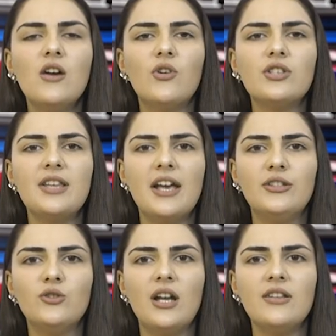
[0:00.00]
for
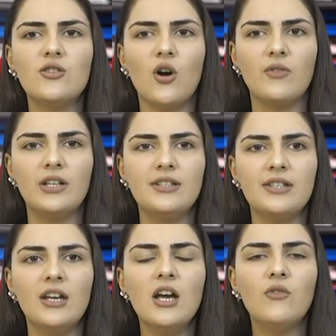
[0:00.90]
statehood and
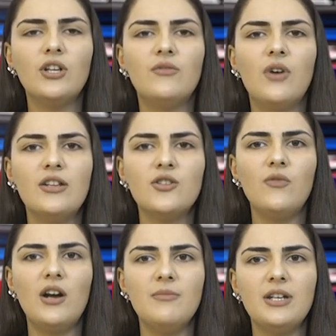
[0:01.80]
sovereignty, for the rights
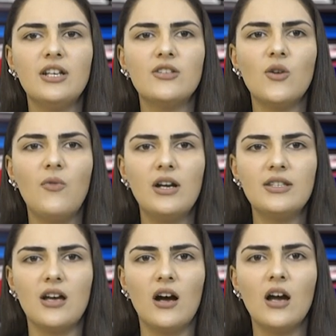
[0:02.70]
of Armenians of
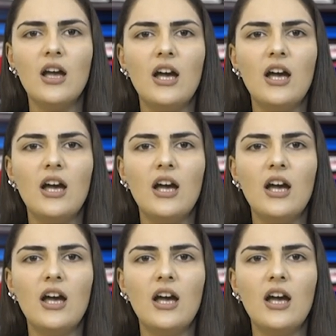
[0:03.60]
Artsakh,